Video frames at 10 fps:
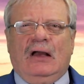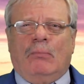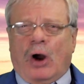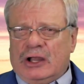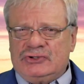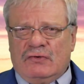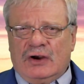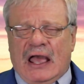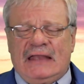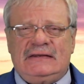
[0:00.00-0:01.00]
markets
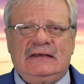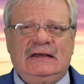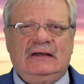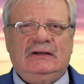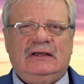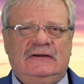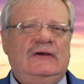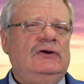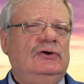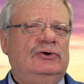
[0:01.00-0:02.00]
overnight
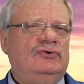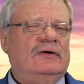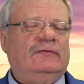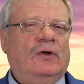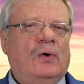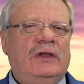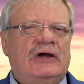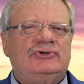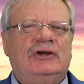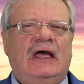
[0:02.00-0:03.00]
continue to drift lower.
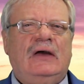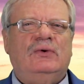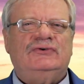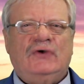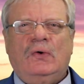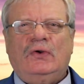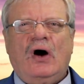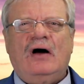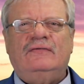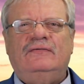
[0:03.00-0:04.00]
Yesterday we sold
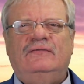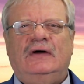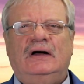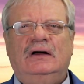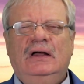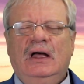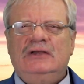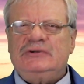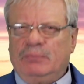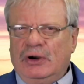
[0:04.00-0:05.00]
off
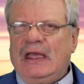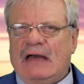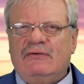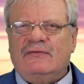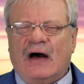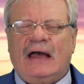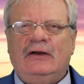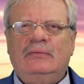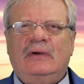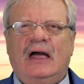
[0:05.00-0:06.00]
some pretty heavy volume.